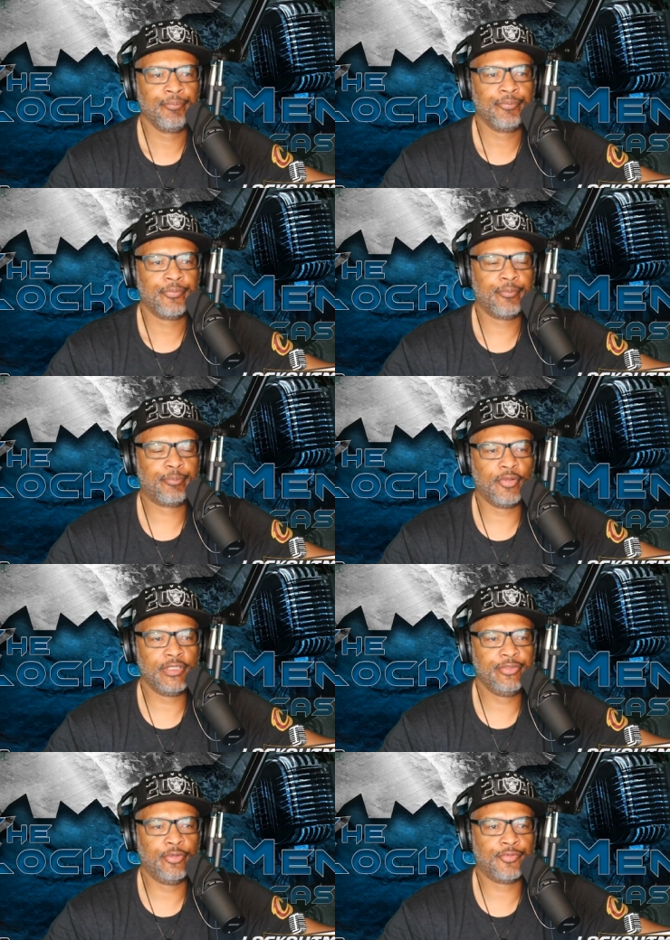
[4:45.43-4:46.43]
I'm
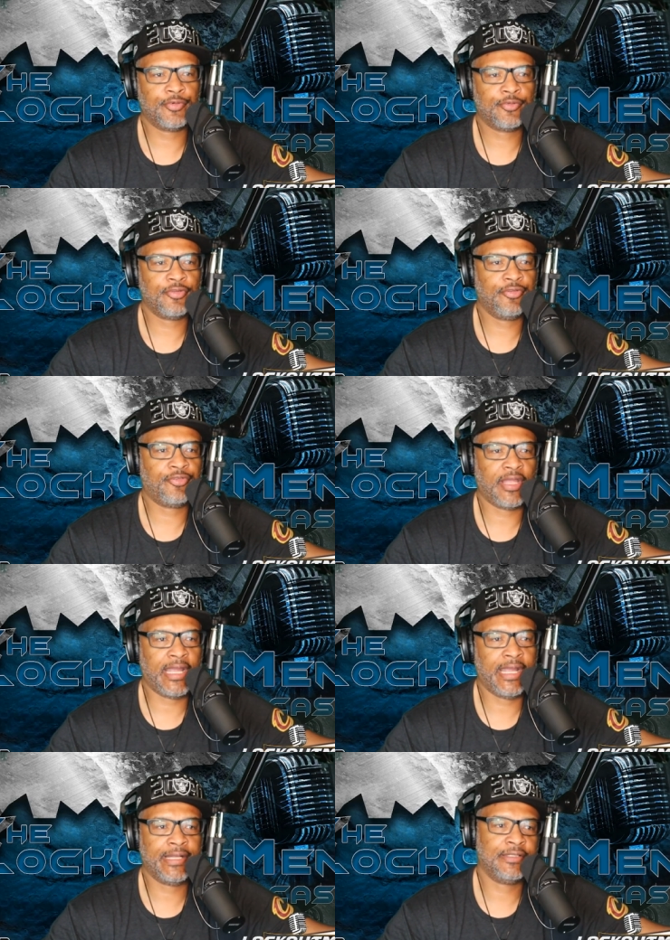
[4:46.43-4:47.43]
pulling over to the
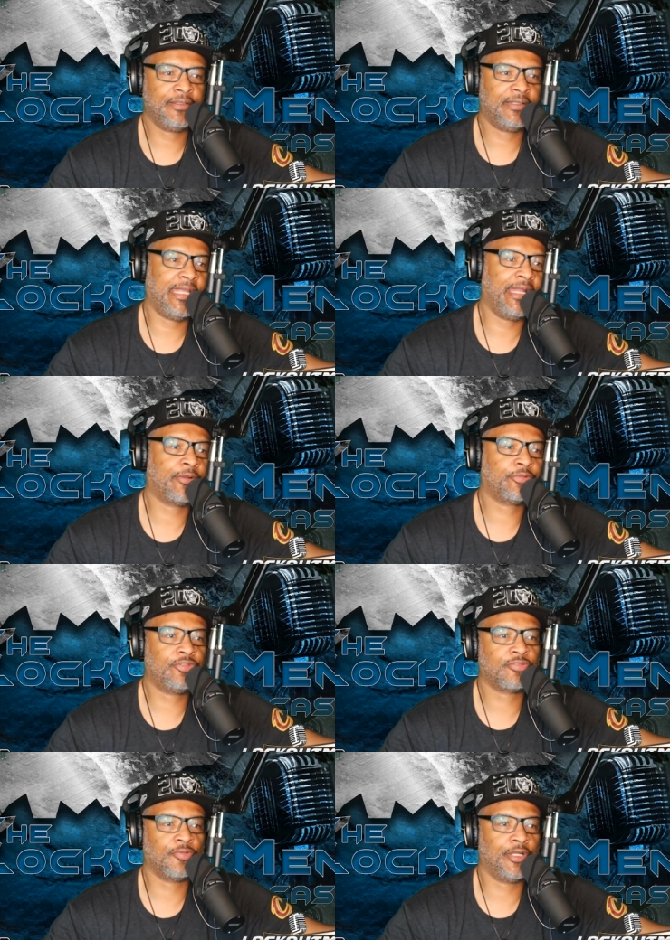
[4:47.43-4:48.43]
side and get out the
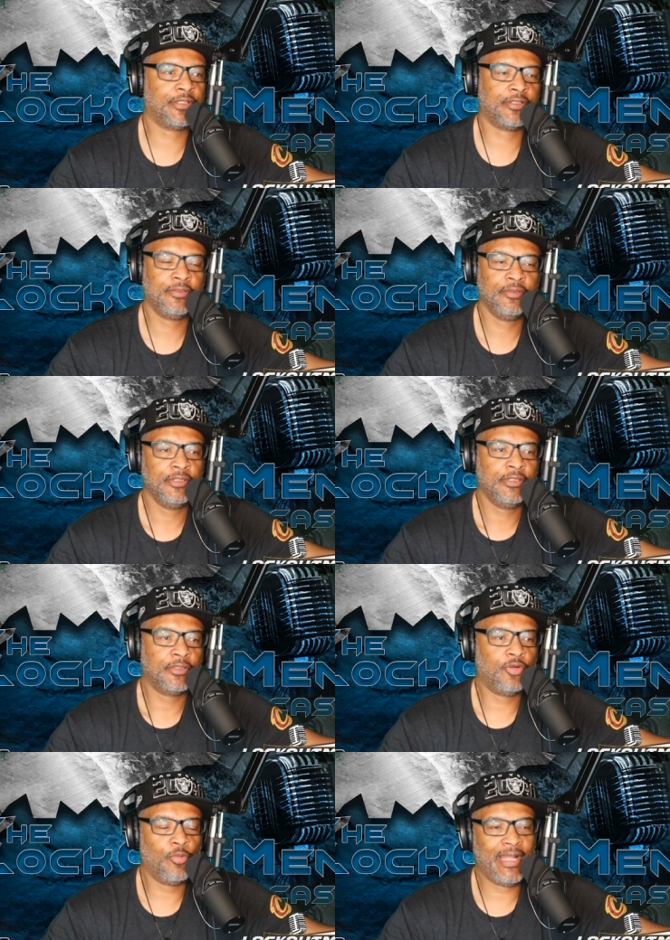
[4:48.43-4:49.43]
truck.
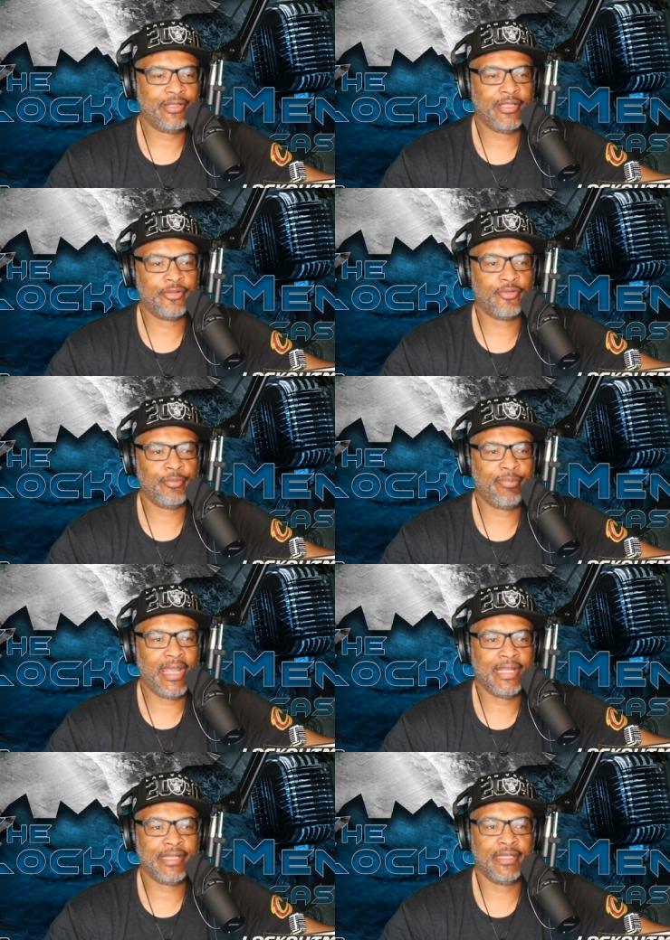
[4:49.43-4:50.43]
Go back there to the
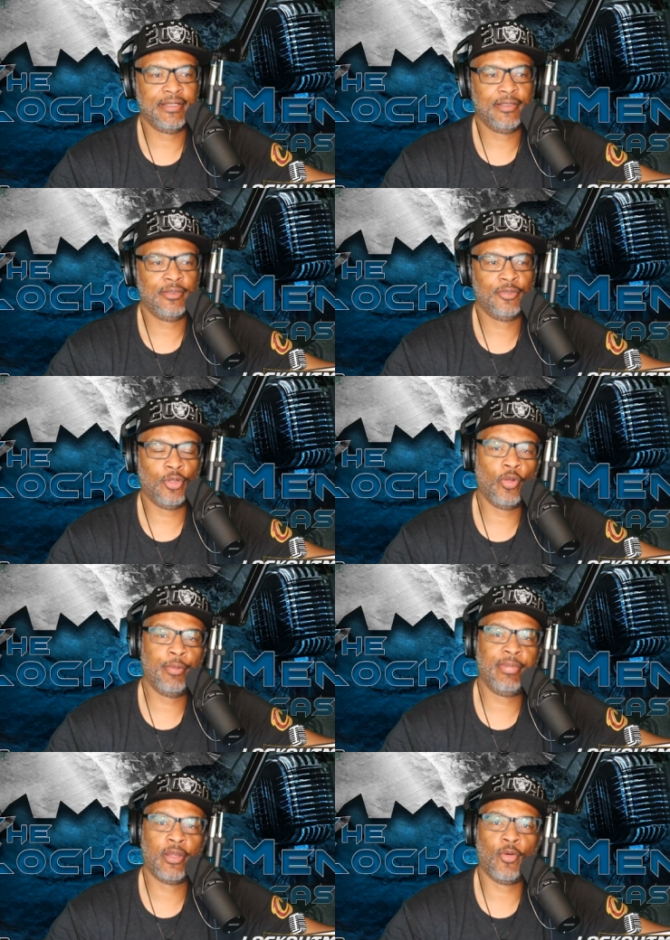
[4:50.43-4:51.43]
back, and lo
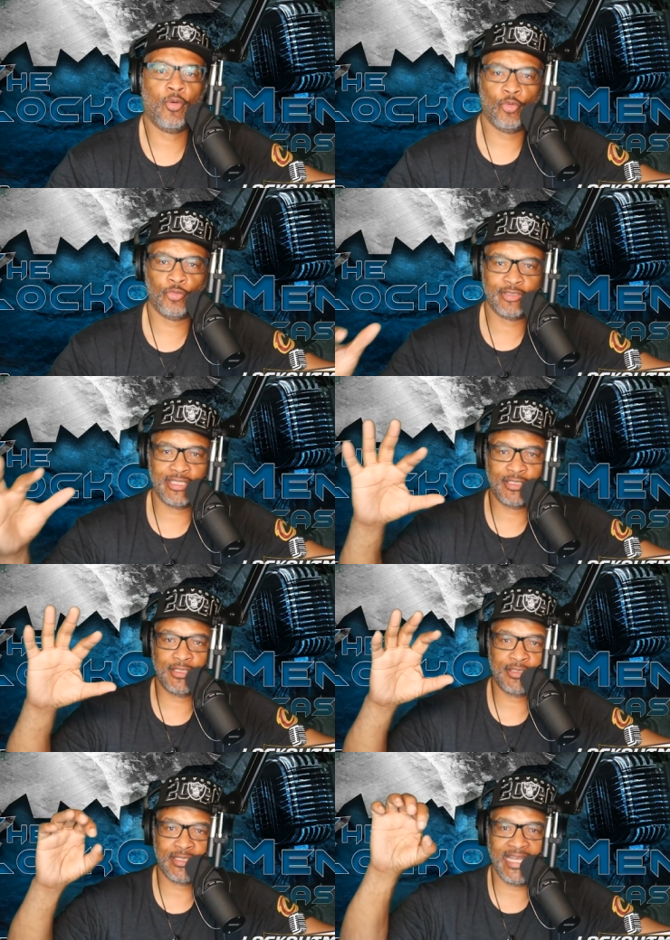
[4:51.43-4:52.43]
and behold,
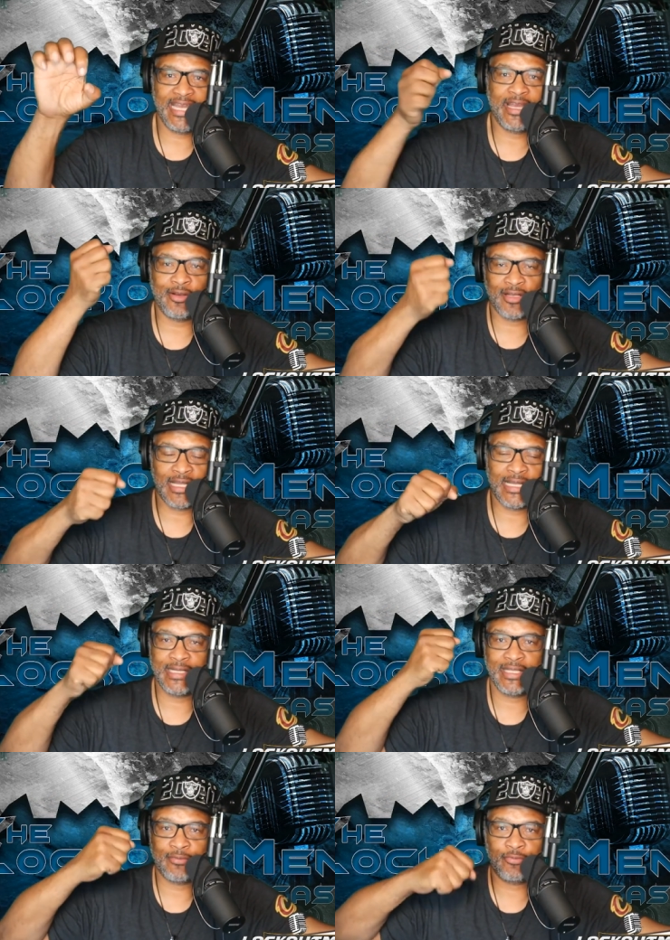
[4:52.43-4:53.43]
the, the
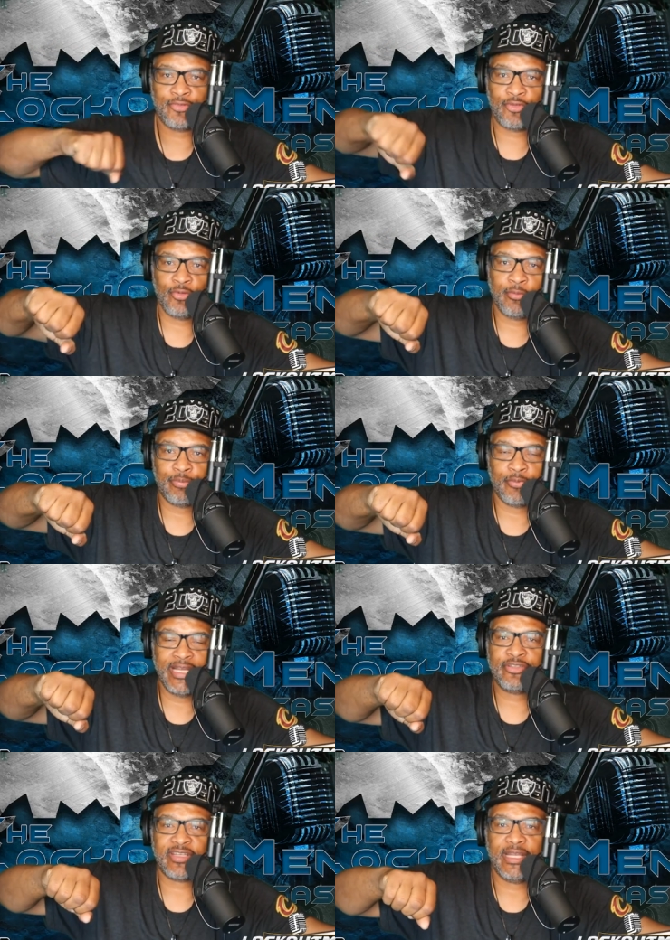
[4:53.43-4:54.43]
airline that was to the
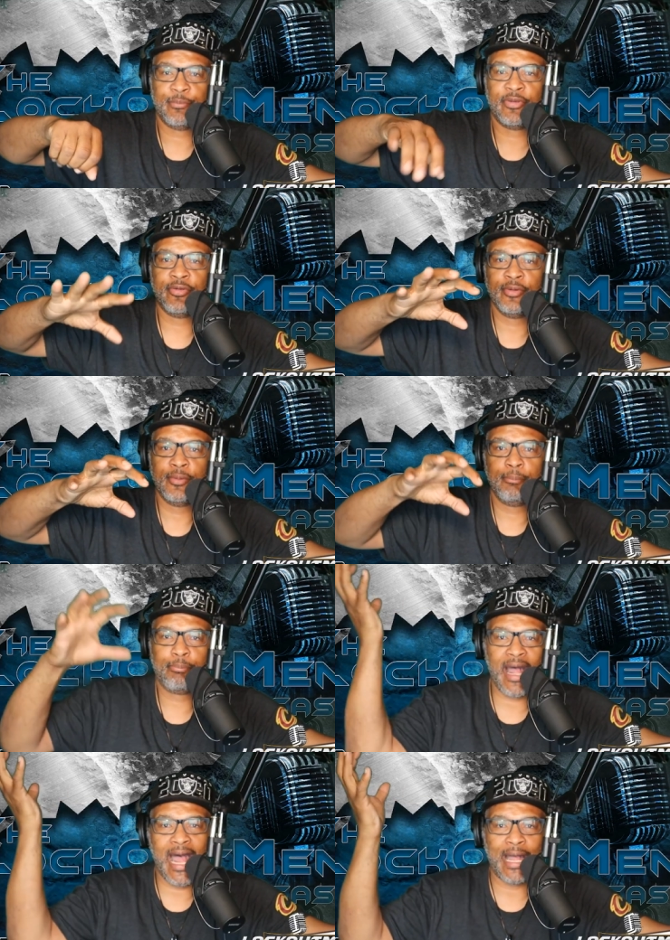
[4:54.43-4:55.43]
brake chamber
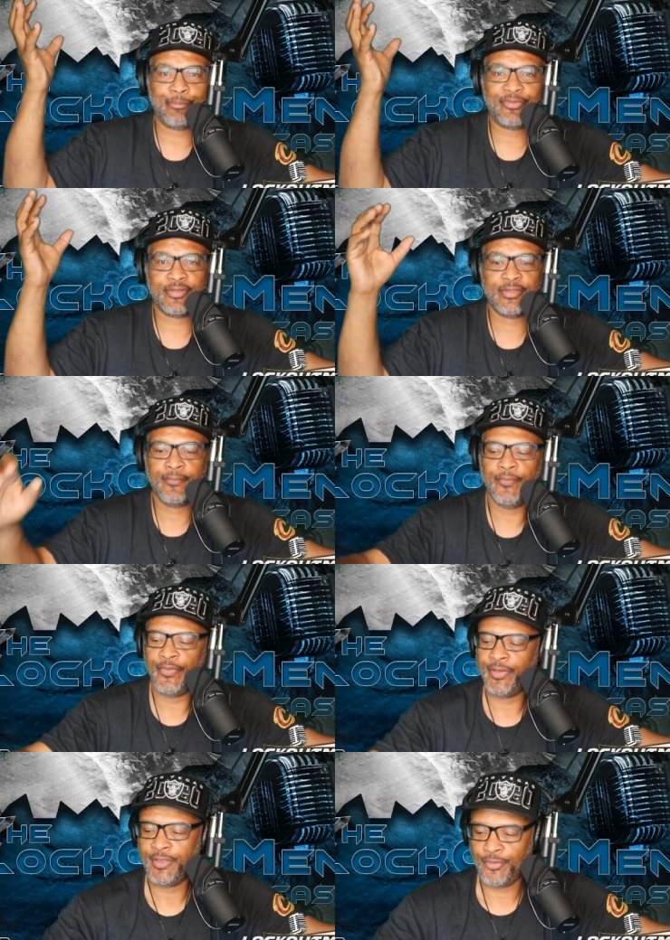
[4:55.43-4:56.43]
popped.
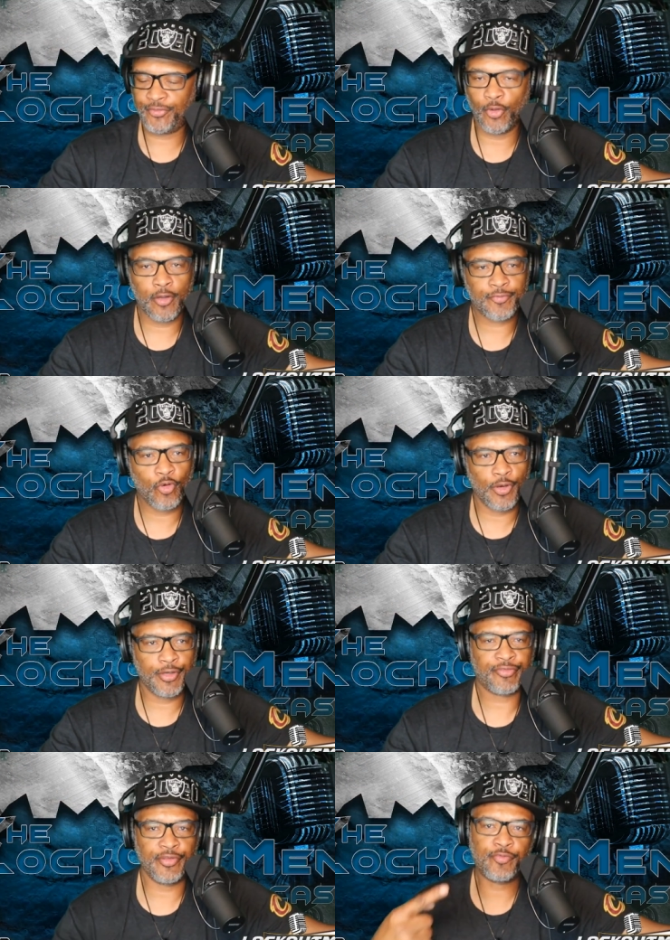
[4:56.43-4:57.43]
So, of
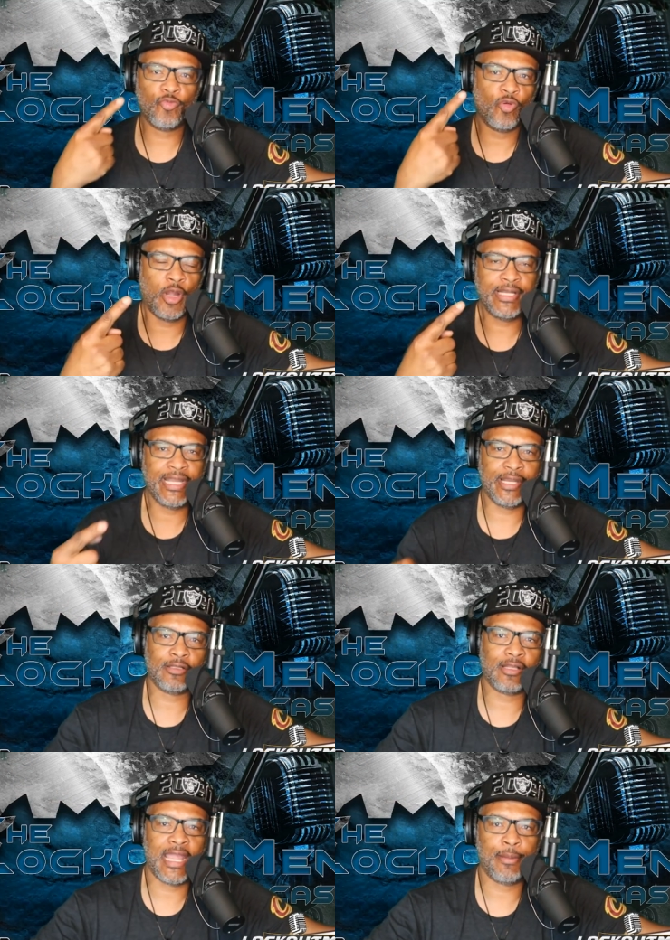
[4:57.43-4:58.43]
course, if one
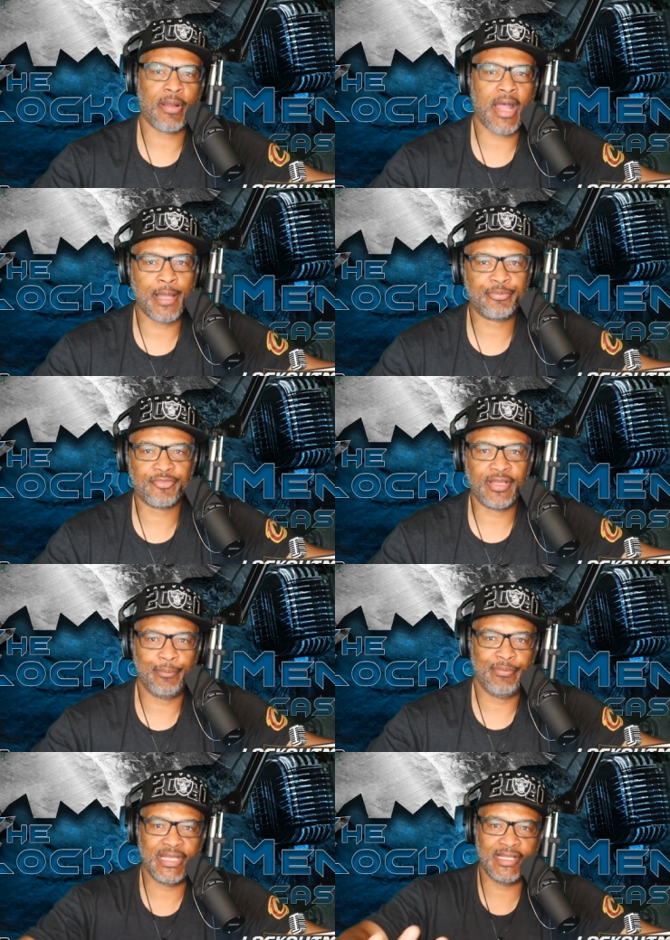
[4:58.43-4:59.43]
airline pops,
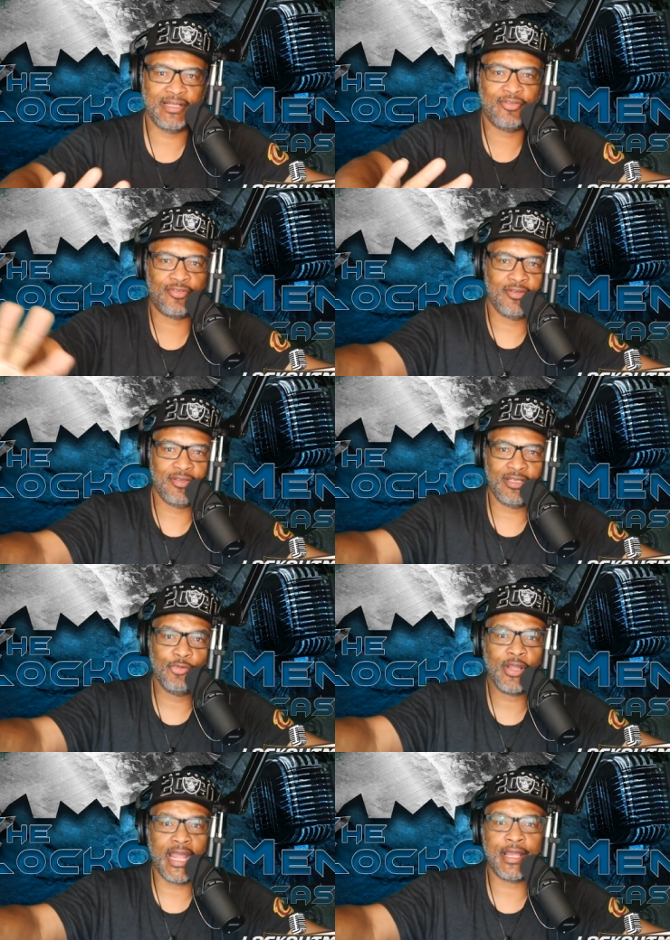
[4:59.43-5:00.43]
that means
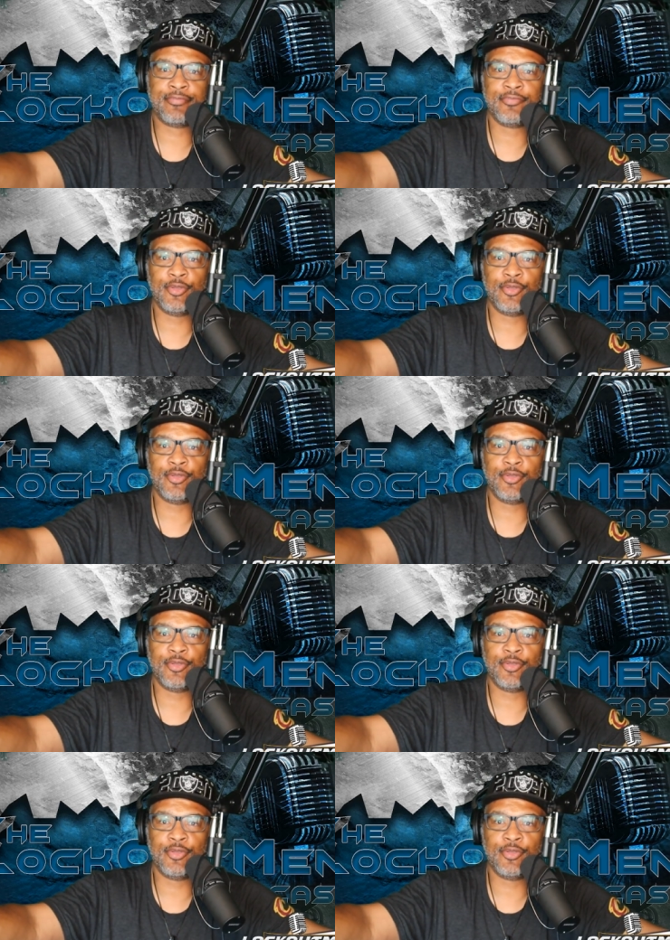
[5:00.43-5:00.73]
you have